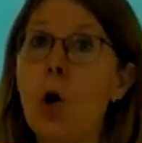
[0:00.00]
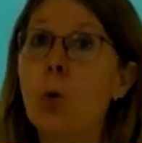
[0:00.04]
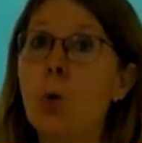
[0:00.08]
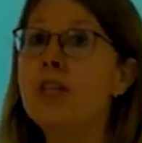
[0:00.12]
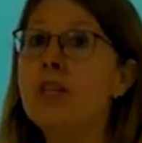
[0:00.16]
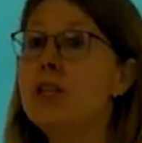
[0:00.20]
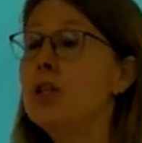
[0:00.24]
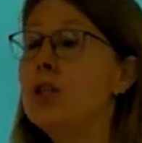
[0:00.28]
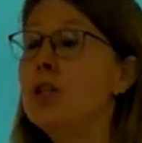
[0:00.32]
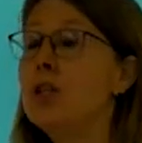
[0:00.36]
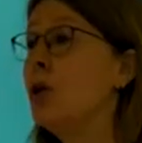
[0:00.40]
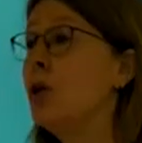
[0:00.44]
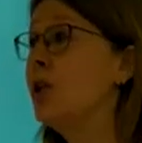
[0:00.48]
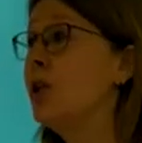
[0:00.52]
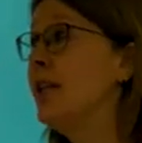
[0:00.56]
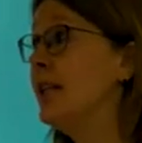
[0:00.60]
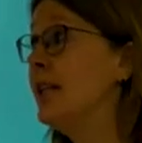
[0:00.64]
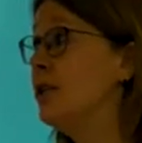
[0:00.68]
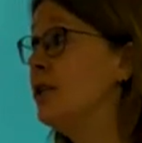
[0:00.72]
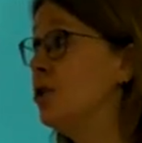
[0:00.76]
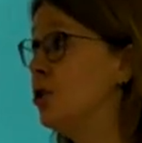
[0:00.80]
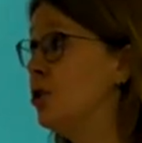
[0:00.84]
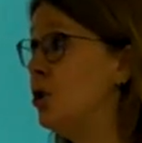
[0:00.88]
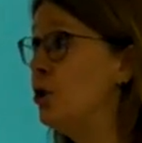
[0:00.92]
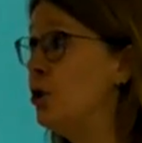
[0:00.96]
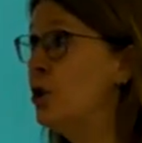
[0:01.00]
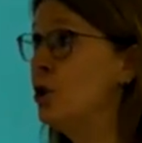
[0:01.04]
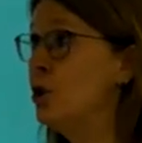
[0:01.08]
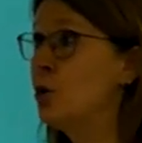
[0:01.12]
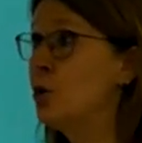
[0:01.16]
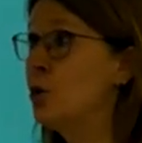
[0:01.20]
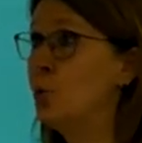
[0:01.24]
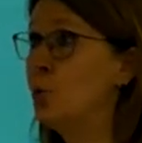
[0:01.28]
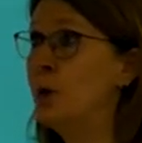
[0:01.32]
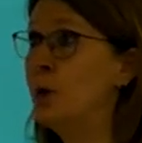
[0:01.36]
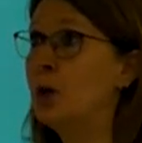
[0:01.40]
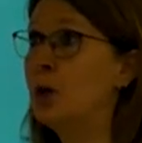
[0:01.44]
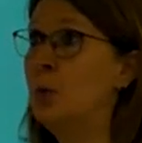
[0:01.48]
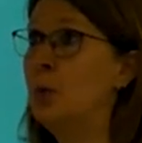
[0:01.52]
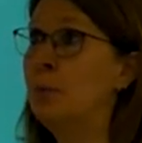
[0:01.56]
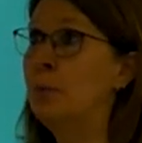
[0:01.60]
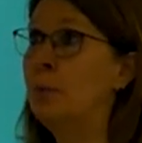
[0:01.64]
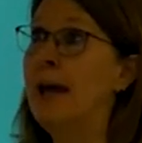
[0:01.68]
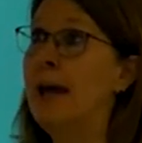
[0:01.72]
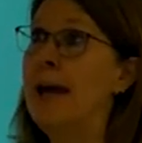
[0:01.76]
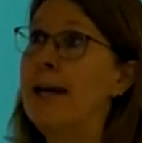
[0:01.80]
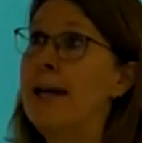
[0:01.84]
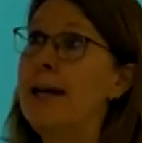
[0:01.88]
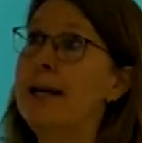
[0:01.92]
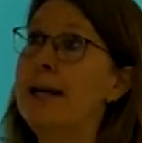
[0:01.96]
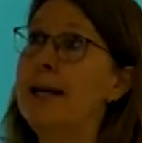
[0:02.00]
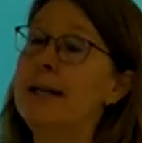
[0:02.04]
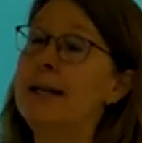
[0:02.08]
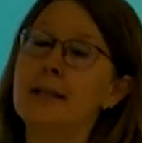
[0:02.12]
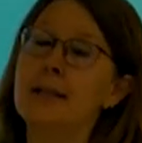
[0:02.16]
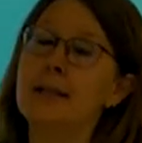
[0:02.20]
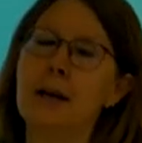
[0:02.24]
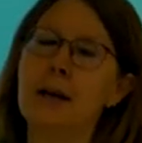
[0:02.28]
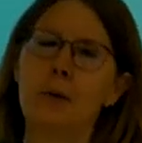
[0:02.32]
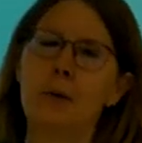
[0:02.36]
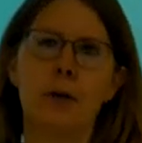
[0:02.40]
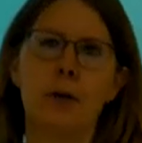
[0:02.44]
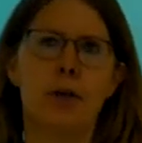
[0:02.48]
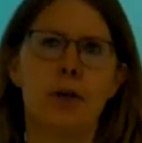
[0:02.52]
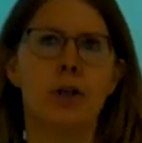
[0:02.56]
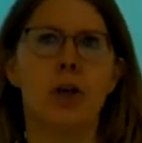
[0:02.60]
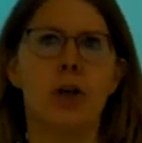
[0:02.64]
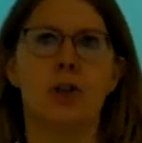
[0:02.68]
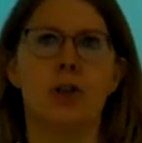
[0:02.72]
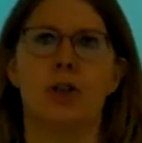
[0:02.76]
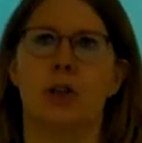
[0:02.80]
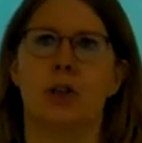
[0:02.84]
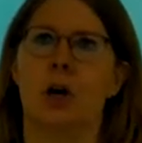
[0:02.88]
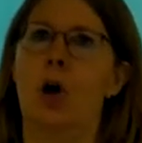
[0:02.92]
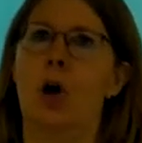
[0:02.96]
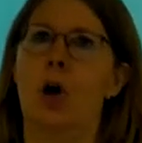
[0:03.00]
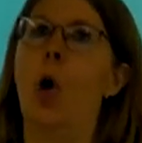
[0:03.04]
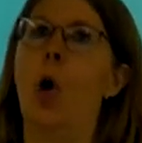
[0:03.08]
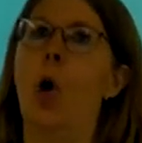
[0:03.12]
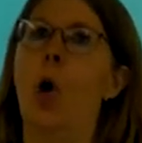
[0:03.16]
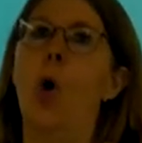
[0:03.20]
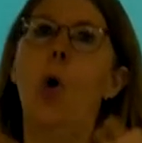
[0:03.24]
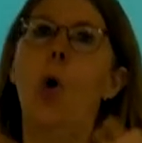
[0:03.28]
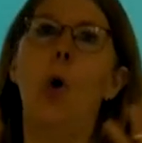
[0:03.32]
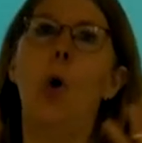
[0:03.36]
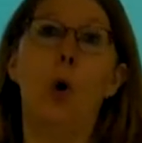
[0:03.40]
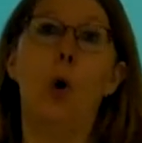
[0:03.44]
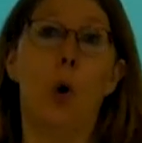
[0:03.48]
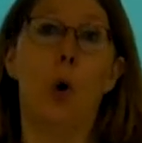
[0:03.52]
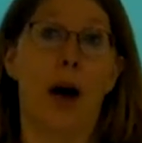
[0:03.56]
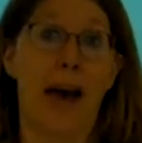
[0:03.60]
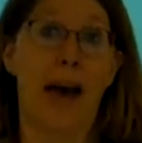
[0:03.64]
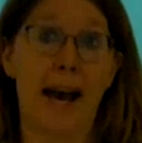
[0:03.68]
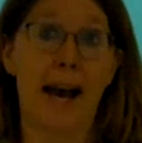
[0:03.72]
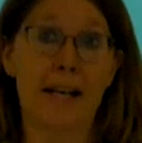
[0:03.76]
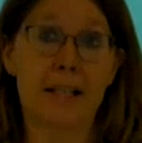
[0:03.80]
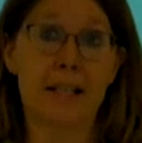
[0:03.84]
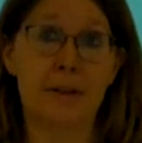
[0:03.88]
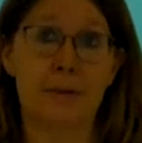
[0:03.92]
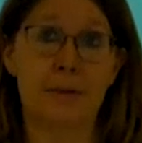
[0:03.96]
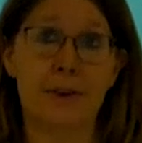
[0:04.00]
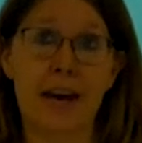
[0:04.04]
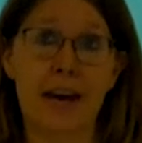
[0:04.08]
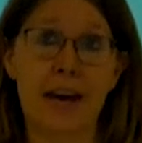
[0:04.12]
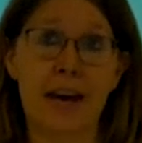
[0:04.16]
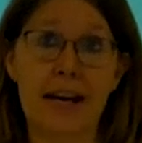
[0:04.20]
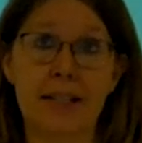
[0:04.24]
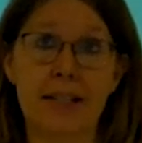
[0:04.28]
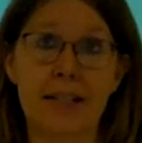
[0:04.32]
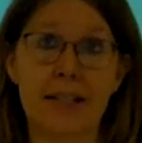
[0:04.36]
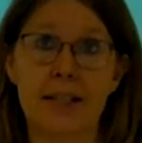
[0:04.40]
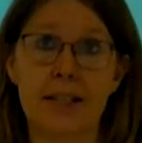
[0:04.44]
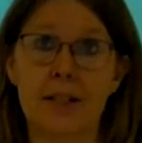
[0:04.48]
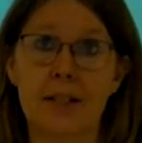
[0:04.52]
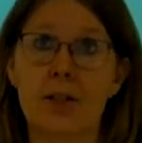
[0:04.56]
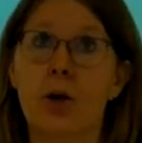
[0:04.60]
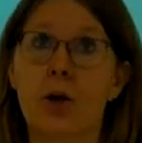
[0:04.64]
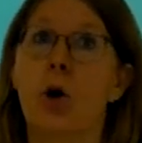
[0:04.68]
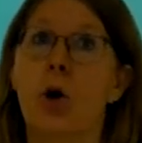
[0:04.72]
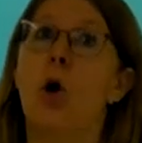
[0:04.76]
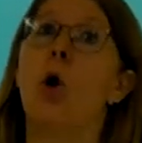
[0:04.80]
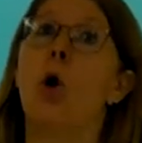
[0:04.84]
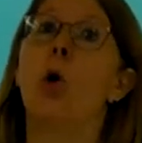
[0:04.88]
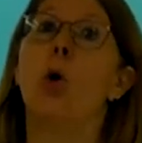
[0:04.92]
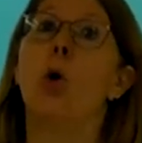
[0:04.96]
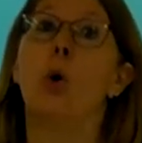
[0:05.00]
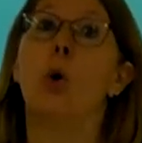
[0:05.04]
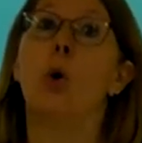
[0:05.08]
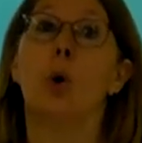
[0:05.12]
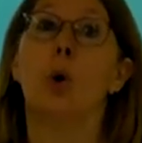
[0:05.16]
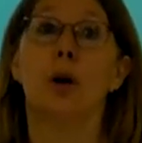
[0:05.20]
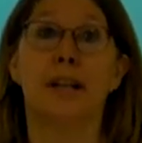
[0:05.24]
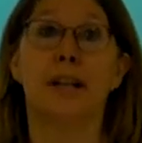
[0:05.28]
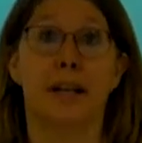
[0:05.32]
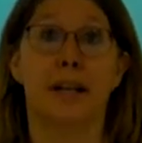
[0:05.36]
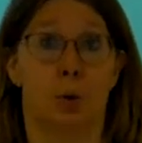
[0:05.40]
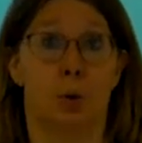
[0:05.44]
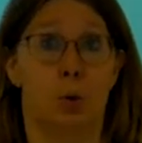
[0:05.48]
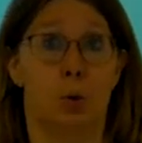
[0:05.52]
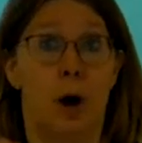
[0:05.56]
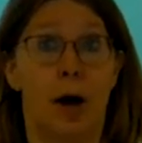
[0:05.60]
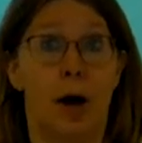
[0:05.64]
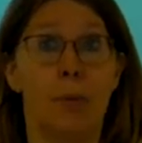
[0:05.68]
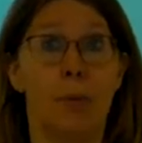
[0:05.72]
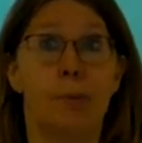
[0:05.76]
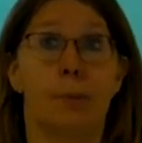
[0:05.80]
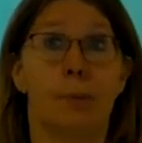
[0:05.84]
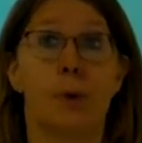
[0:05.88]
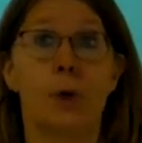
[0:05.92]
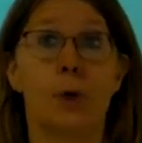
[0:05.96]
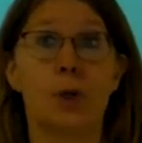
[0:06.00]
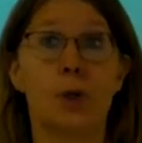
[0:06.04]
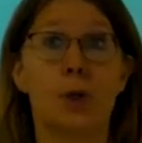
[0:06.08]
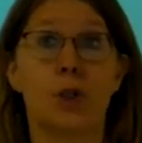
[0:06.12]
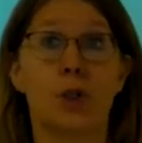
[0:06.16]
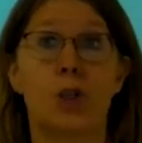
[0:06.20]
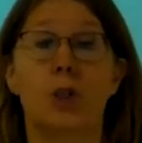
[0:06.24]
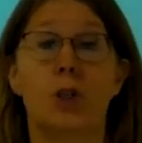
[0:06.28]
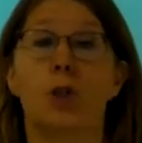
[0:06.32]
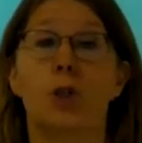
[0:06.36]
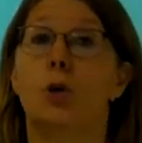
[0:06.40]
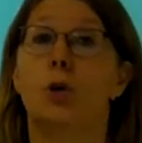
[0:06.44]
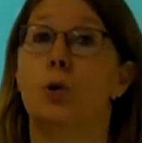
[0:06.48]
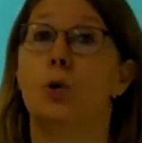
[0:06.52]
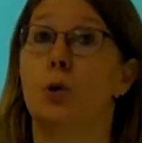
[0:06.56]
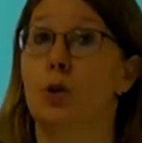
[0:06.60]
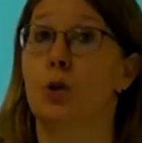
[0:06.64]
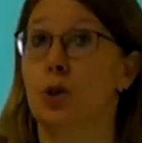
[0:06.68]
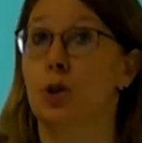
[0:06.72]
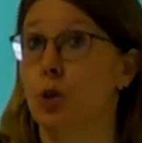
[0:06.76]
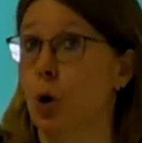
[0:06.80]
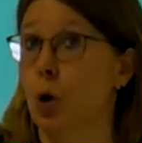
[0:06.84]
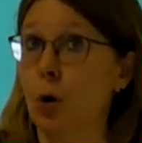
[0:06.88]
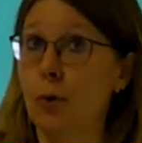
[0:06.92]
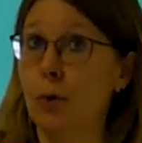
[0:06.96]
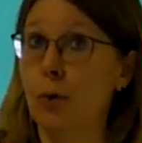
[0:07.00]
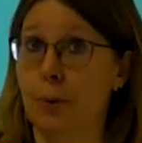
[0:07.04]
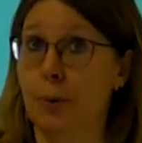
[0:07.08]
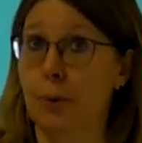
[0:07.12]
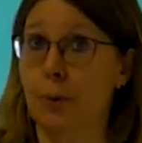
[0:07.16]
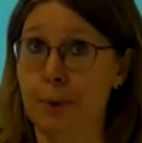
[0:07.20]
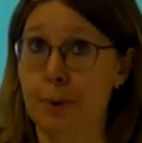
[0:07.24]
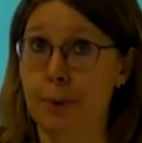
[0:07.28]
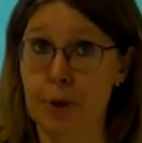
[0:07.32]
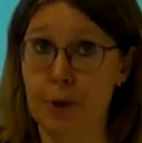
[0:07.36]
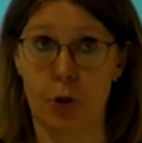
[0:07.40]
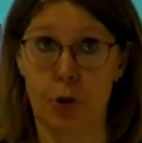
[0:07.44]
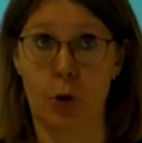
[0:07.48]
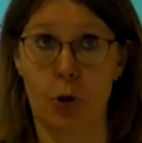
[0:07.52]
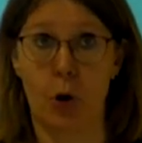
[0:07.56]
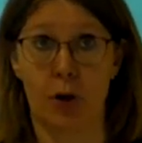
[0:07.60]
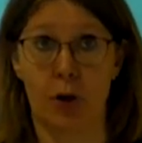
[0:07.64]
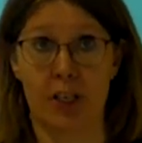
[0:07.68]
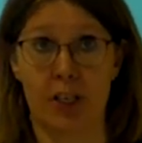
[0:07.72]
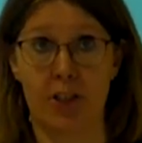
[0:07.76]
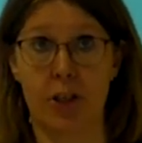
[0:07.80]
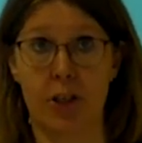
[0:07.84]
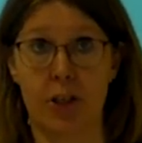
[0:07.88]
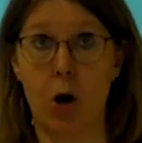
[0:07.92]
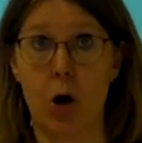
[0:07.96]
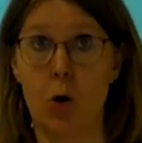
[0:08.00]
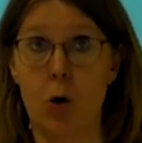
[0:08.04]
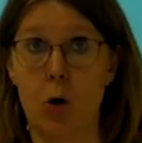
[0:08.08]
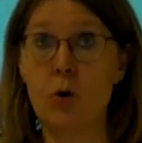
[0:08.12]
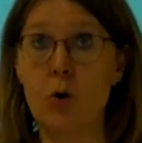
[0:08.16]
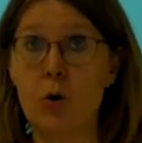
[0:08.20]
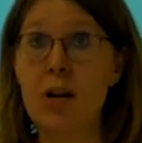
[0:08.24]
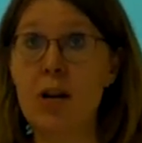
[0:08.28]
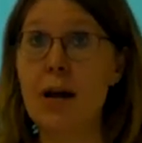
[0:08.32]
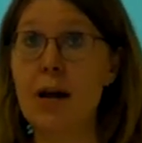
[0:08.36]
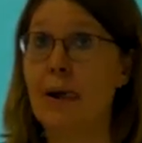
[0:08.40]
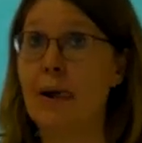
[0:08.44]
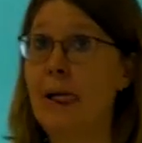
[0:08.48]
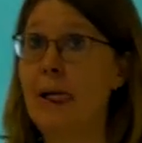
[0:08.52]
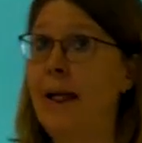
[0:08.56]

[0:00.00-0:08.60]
we saw that students were complaining that they were not all activated or that one person could solve the puzzle on his own.